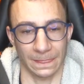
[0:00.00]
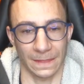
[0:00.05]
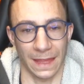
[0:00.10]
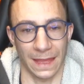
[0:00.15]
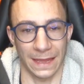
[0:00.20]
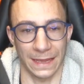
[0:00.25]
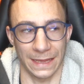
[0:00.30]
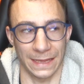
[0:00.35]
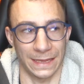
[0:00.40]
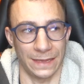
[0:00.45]

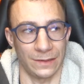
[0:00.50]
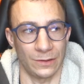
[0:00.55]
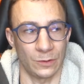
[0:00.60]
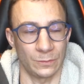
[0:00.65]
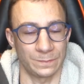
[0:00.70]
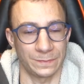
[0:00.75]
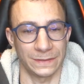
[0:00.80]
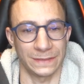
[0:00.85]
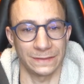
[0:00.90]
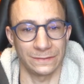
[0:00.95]
I
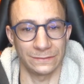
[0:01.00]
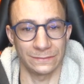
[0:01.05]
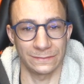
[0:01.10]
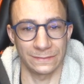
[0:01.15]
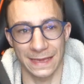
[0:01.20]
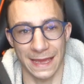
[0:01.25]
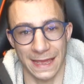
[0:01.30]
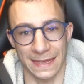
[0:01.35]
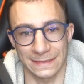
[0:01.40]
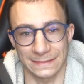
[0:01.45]
hope you
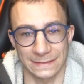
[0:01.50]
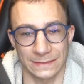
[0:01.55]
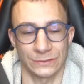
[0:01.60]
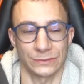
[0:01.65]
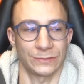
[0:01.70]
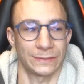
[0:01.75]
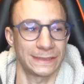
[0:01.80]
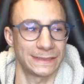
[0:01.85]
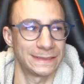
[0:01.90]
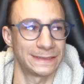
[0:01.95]
guys
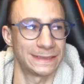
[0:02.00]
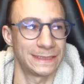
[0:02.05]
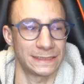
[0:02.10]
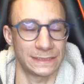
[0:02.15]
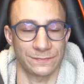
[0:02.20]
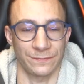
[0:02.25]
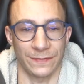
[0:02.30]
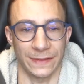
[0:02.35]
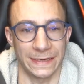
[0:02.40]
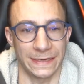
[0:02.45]
enjoyed
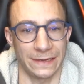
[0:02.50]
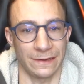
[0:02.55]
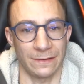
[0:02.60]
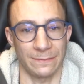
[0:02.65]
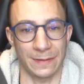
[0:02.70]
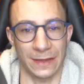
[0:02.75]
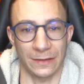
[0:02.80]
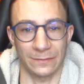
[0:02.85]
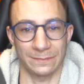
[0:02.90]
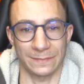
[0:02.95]
this video
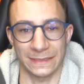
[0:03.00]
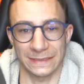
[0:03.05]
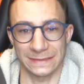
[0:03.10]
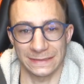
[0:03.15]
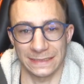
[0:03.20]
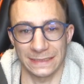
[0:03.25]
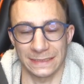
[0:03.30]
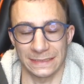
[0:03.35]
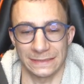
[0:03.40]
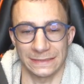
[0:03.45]
about me
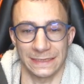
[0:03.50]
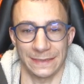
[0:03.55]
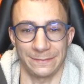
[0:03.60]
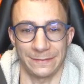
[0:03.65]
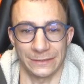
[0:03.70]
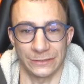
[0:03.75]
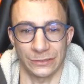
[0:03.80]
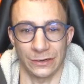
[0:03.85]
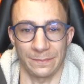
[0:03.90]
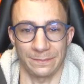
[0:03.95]
seeing
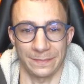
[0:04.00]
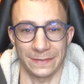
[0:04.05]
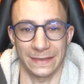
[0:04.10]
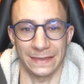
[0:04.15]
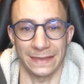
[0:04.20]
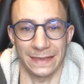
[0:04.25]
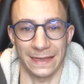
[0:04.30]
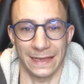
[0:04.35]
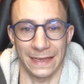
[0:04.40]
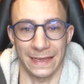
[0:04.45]
Timmy
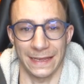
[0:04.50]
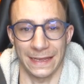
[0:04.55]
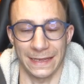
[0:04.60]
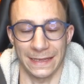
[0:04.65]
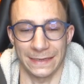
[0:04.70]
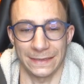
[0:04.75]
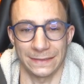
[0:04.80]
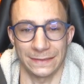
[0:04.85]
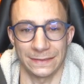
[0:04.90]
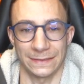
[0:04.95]
Trumpet,
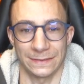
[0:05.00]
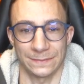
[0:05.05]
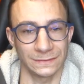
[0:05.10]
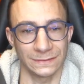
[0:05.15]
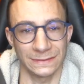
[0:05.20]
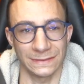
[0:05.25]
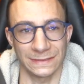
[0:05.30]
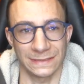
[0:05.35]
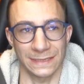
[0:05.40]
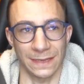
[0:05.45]
and
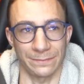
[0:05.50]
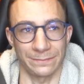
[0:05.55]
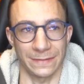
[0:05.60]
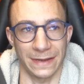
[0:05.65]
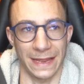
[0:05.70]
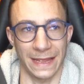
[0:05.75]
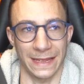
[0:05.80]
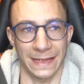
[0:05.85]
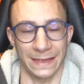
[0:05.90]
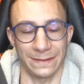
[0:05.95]

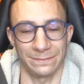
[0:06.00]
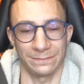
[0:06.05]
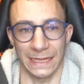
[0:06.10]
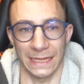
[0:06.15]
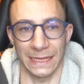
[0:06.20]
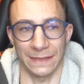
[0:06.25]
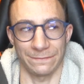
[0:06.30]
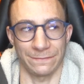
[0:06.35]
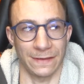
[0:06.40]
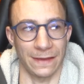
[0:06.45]
someday,
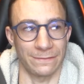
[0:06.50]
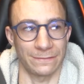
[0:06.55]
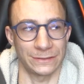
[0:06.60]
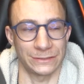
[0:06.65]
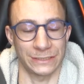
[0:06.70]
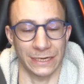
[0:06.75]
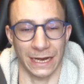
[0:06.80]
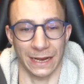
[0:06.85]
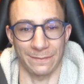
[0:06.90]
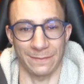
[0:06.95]
if you ever
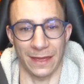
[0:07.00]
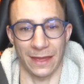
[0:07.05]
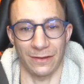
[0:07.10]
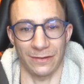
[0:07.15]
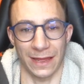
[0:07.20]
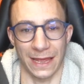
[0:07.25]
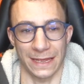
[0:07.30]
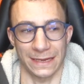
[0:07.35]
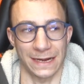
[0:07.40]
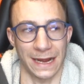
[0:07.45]
check him out,
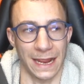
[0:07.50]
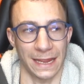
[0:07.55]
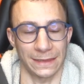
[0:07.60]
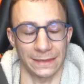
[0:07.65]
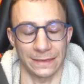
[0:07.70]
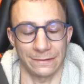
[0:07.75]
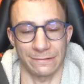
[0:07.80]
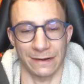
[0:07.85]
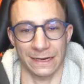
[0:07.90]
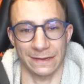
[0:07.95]
I'd
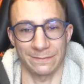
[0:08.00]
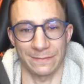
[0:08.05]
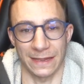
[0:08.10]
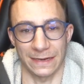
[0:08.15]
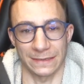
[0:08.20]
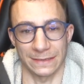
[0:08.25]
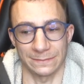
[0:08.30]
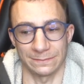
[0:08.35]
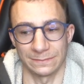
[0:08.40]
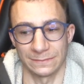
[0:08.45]
highly
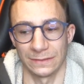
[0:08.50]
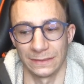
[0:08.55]
recommend him.